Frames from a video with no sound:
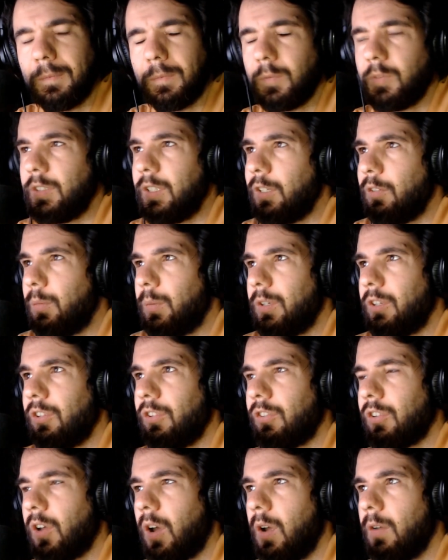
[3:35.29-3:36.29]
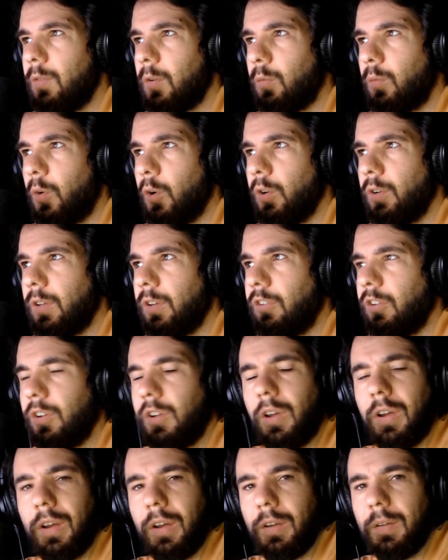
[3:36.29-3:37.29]
You would just go the route that you
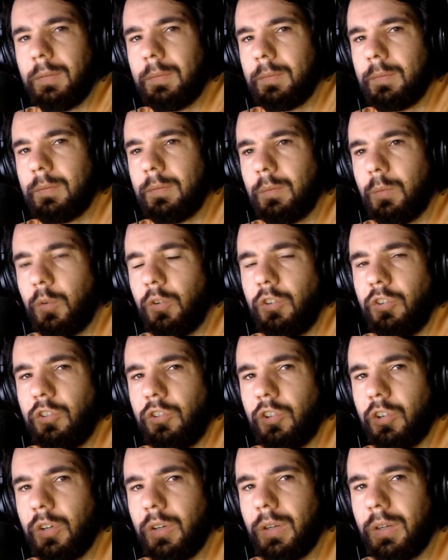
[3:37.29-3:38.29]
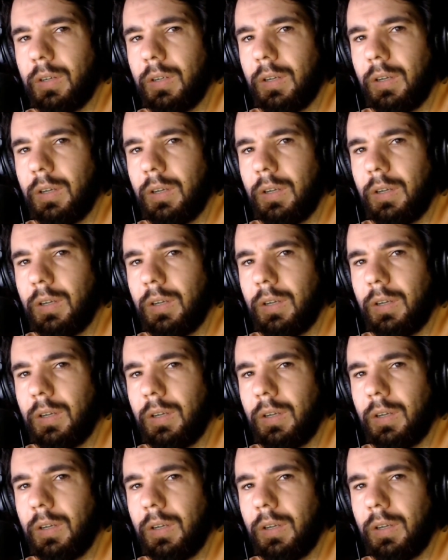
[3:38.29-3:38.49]
know, wouldn't you?